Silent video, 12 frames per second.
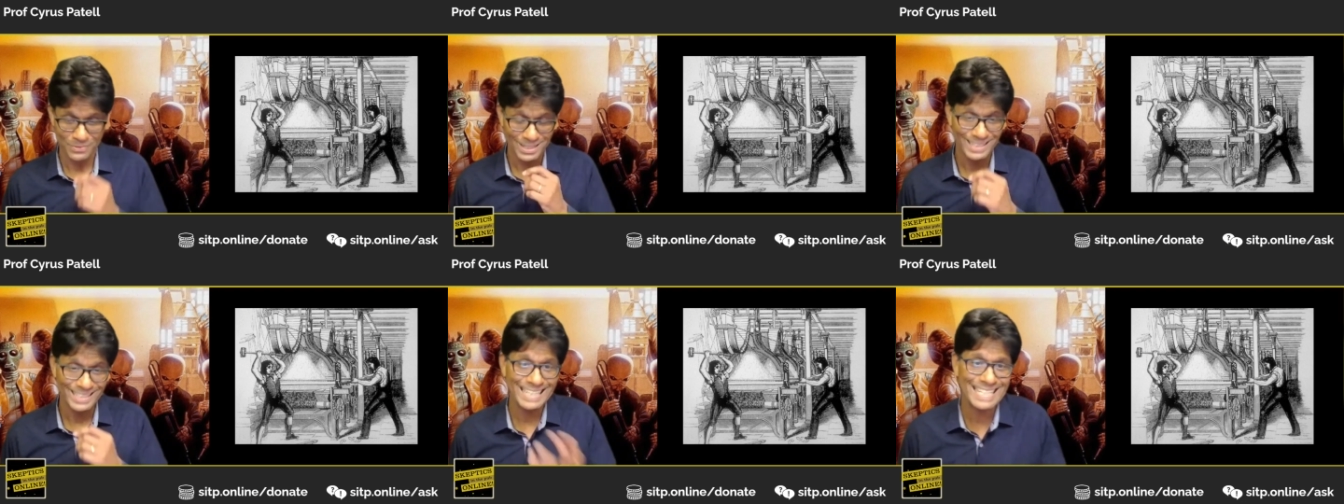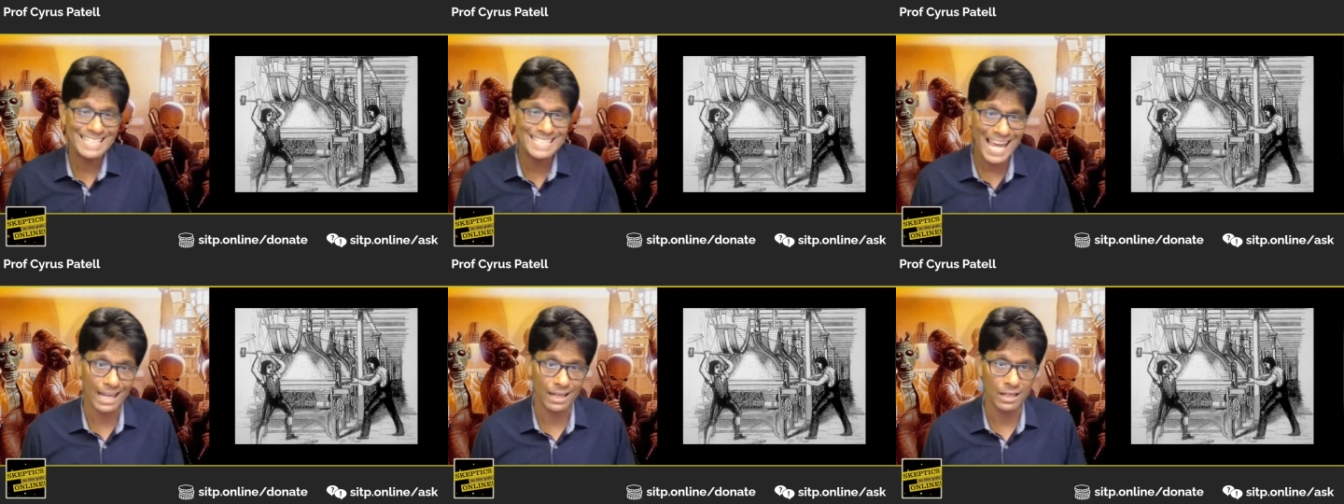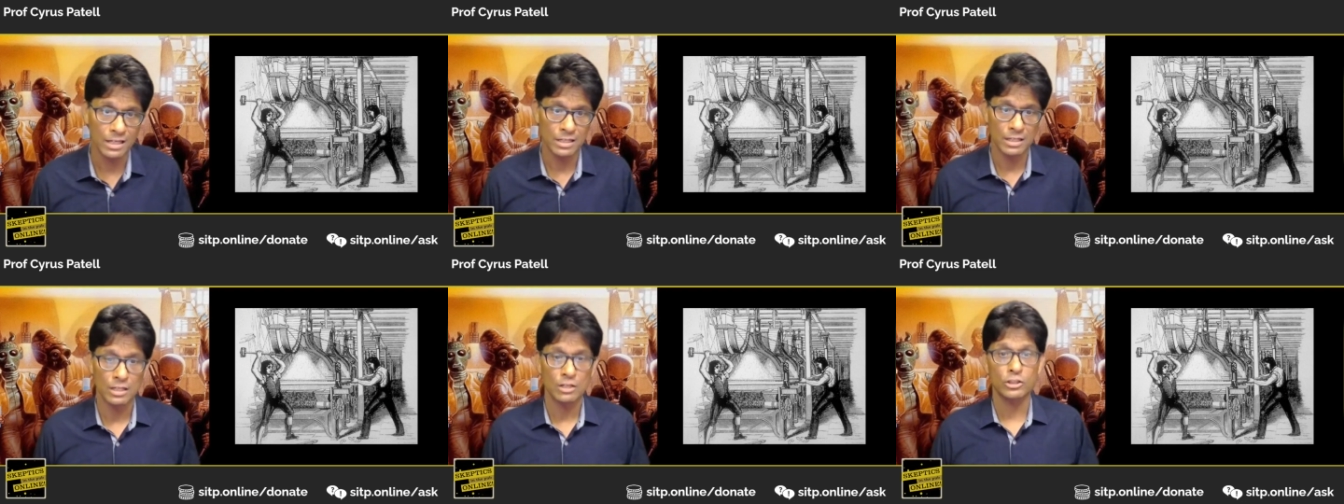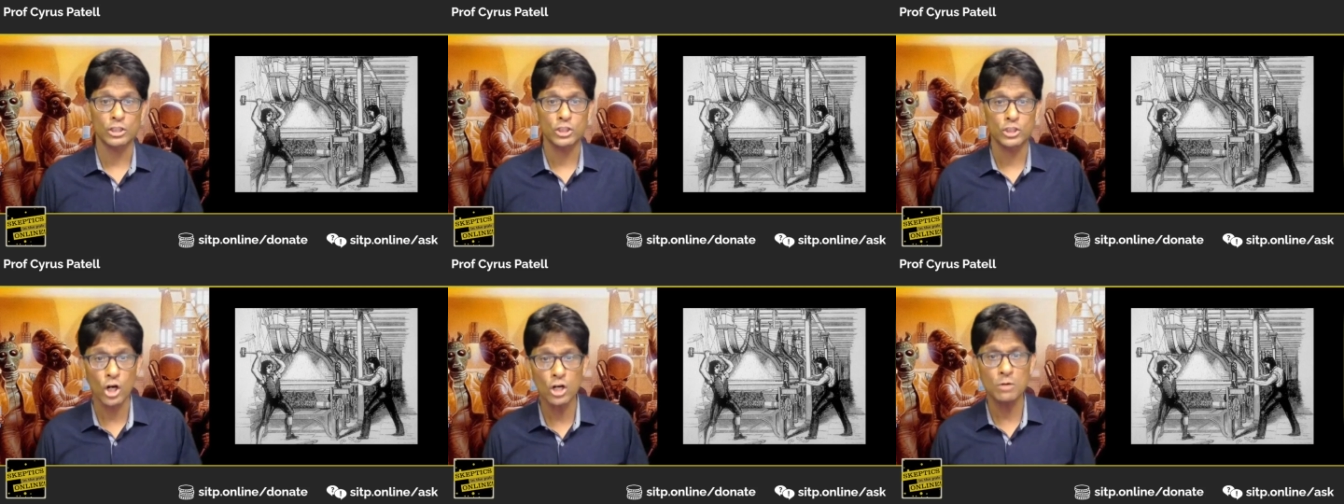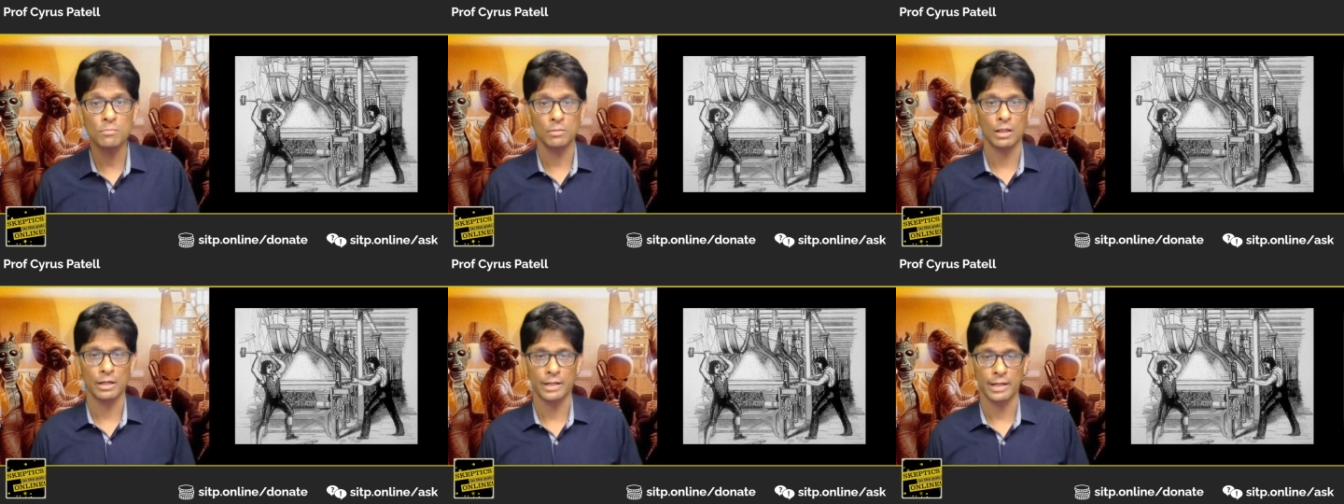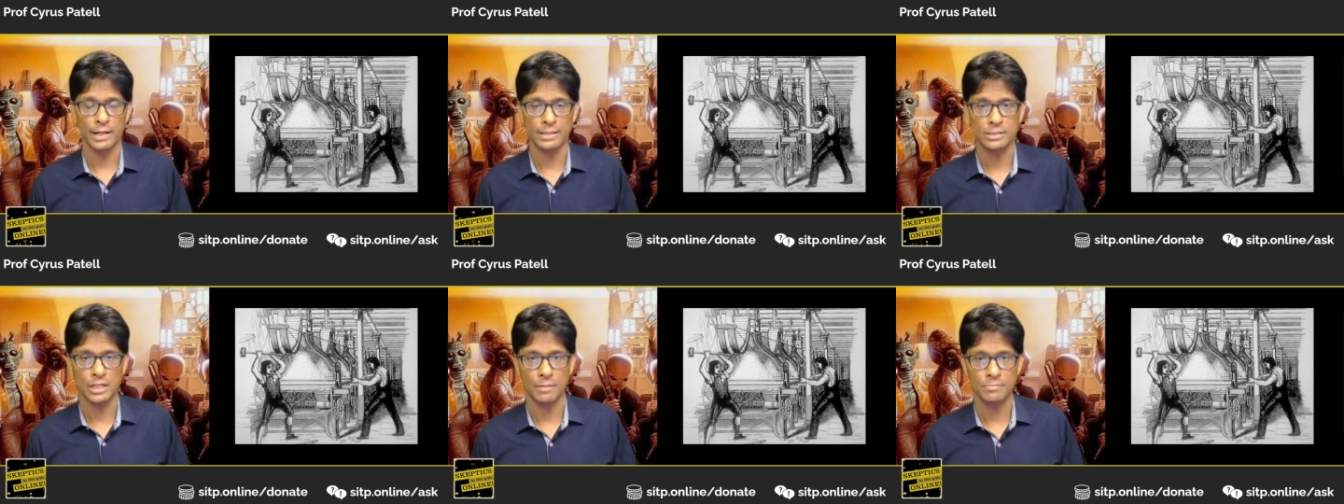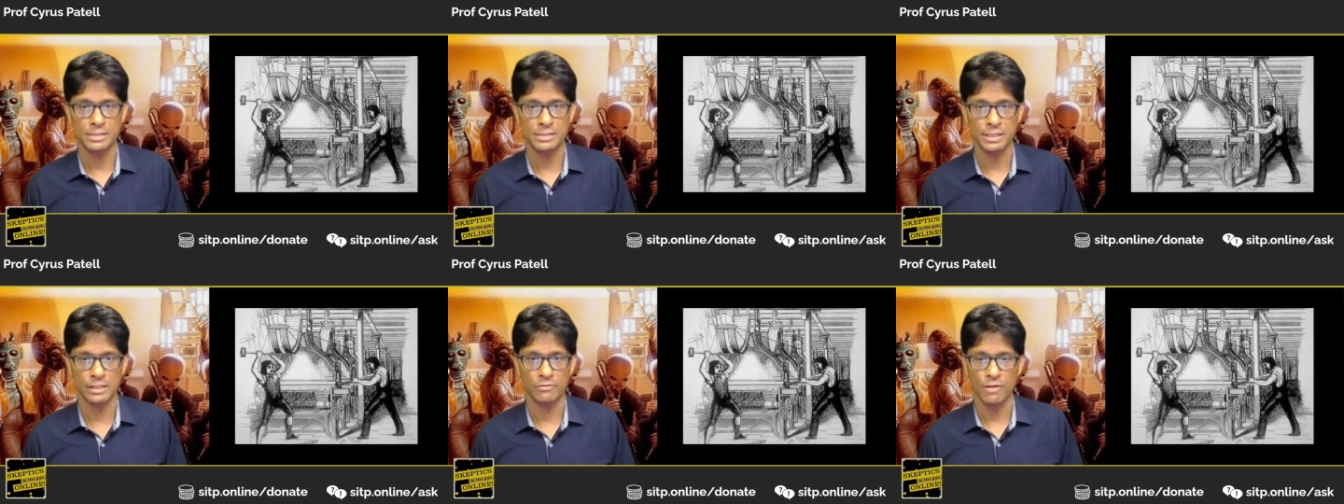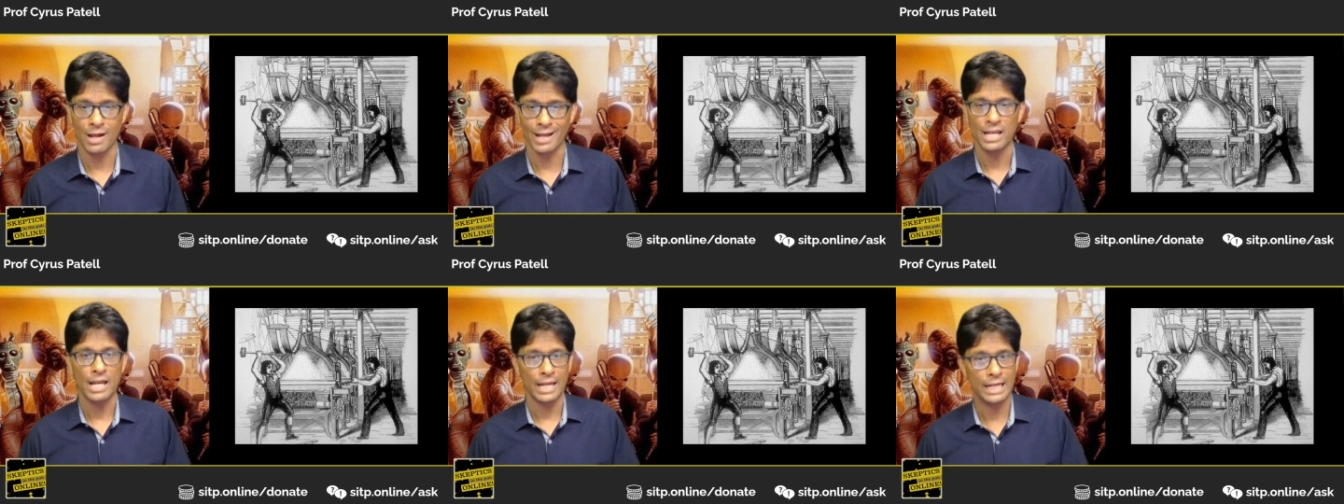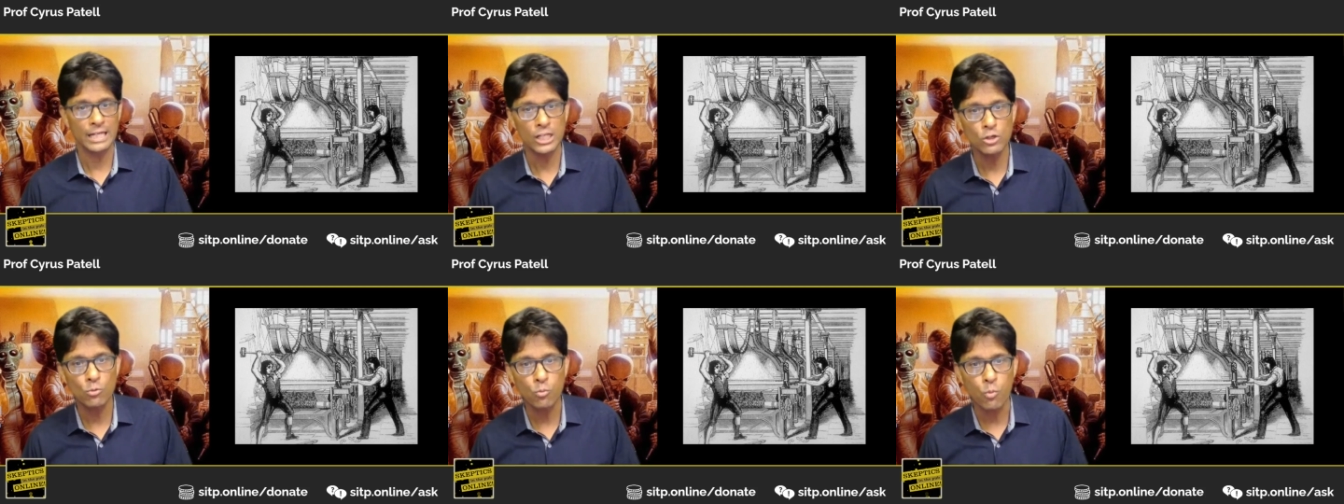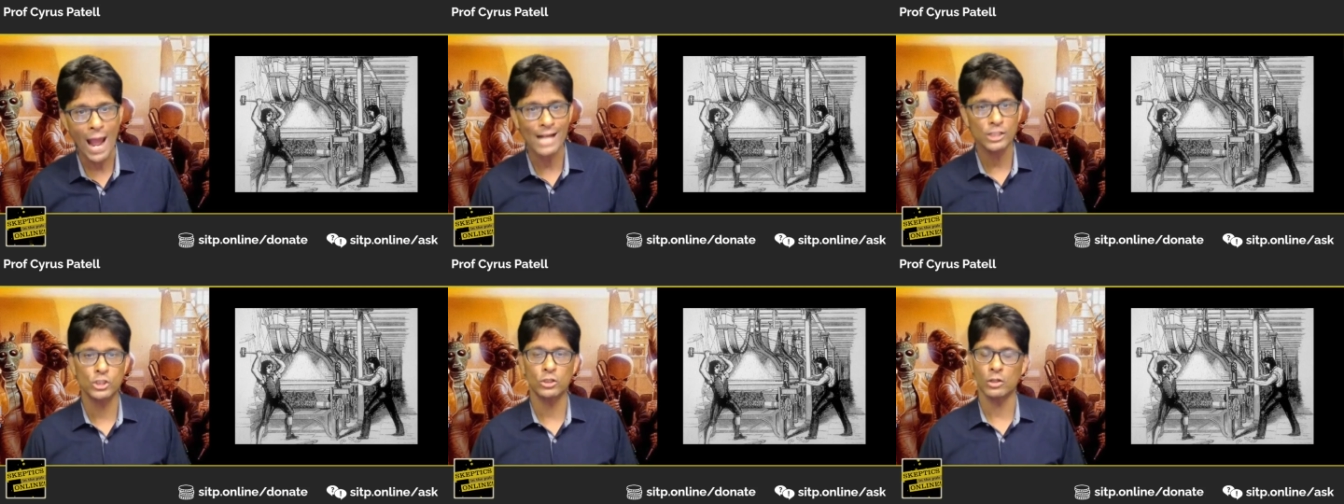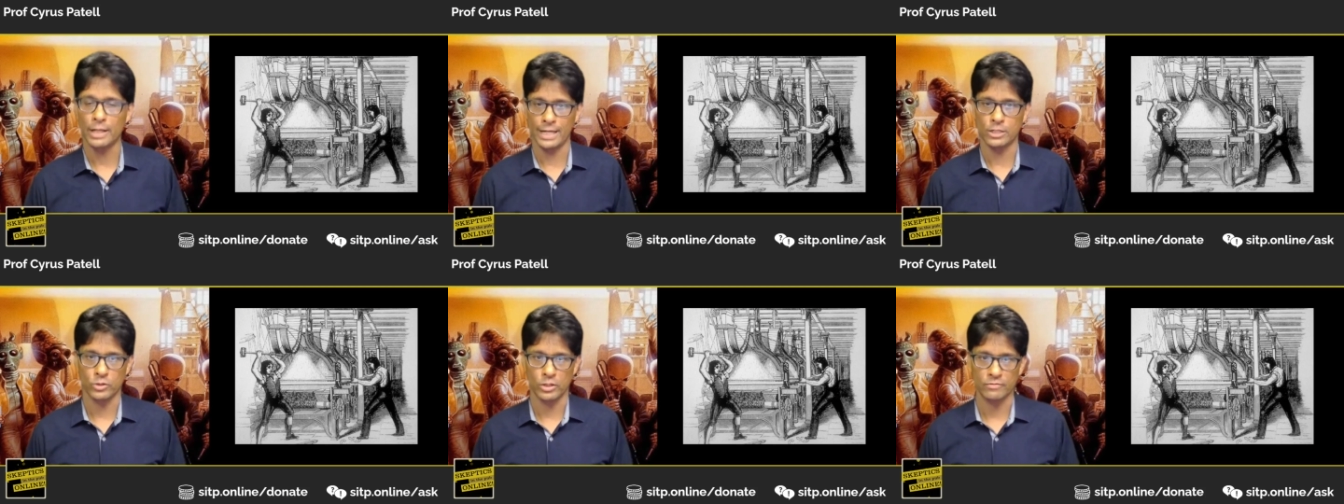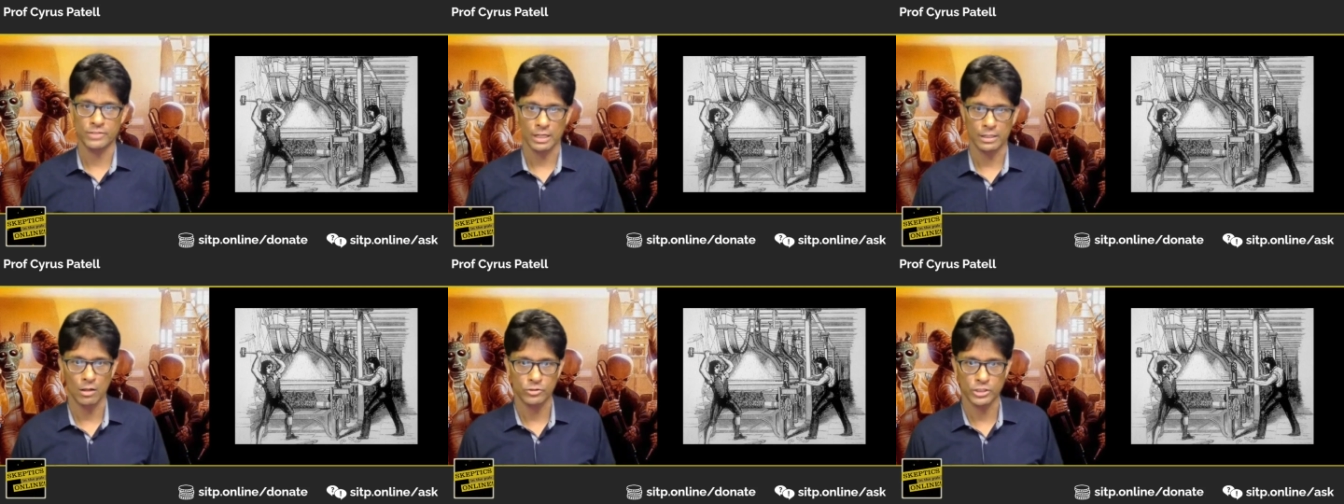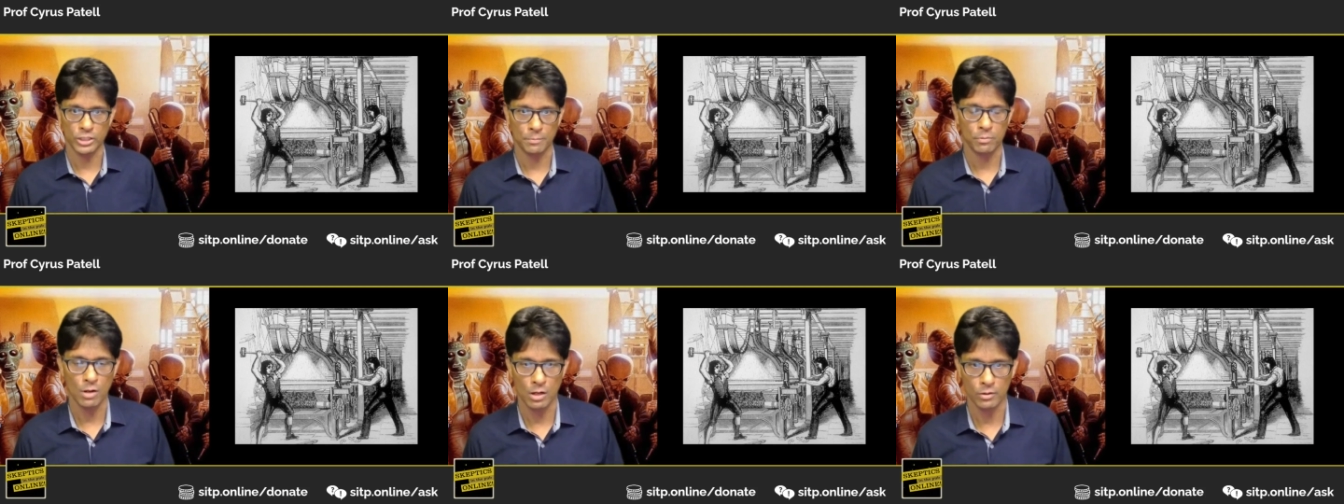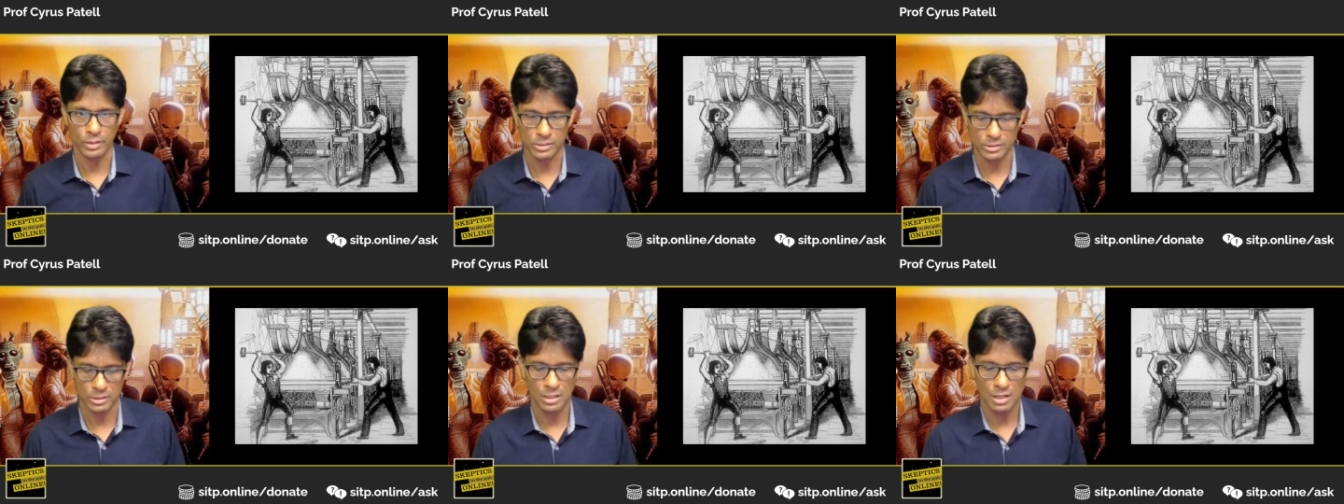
Now today, the term Luddite has come to signify an irrational hatred of technology and progress.